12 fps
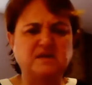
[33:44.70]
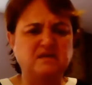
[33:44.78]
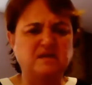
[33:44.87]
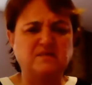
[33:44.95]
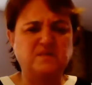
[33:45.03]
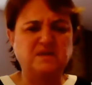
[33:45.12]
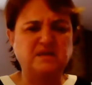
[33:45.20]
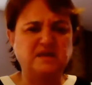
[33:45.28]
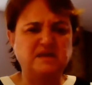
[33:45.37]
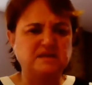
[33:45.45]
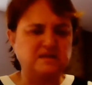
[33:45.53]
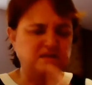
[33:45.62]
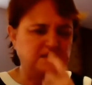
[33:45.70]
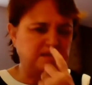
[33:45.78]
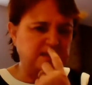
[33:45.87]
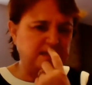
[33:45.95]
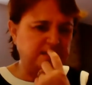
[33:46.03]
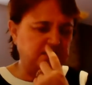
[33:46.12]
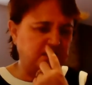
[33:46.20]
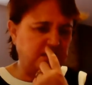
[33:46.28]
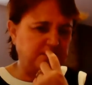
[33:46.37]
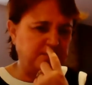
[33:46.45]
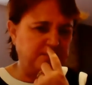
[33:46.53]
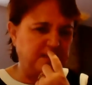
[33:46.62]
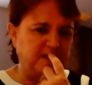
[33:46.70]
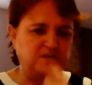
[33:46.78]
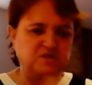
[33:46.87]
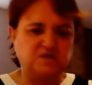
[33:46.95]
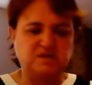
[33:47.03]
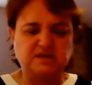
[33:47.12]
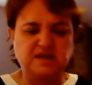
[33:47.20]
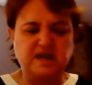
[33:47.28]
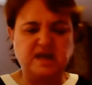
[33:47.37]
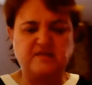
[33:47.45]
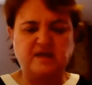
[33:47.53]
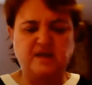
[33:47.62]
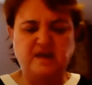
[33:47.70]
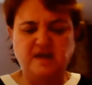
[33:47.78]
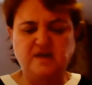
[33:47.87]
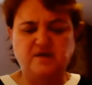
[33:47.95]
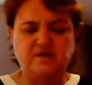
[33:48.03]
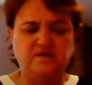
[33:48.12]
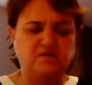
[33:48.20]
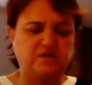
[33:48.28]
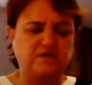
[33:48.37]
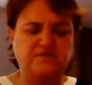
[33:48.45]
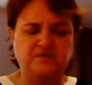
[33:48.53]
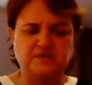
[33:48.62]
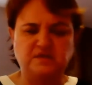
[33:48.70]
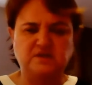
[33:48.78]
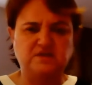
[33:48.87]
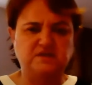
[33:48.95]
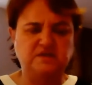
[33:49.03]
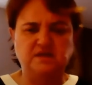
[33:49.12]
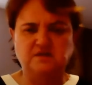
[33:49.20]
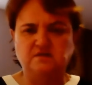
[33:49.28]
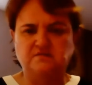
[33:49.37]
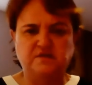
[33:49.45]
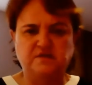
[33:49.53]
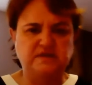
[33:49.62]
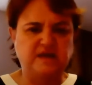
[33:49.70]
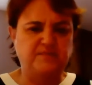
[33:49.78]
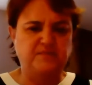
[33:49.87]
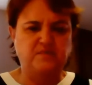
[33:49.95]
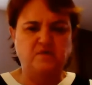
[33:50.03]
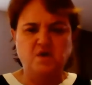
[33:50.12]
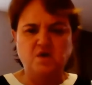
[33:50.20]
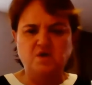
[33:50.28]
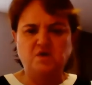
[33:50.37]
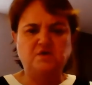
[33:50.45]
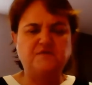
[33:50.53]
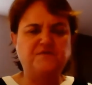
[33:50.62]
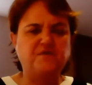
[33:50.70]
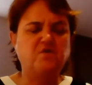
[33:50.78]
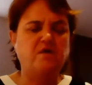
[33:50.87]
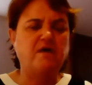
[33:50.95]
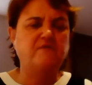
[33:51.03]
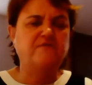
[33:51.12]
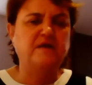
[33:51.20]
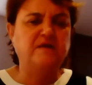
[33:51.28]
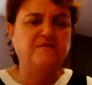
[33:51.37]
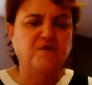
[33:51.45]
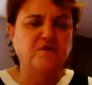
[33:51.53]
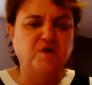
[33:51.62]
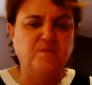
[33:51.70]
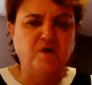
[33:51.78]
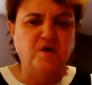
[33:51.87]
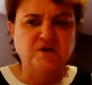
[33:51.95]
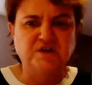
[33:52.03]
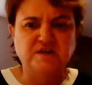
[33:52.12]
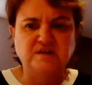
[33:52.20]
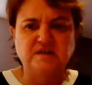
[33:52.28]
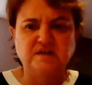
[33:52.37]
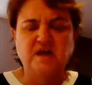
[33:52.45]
it really isn't. It takes a couple of minutes just saying that, hey, are you looking for such and such? For example, you're looking for crowdfunding for your project.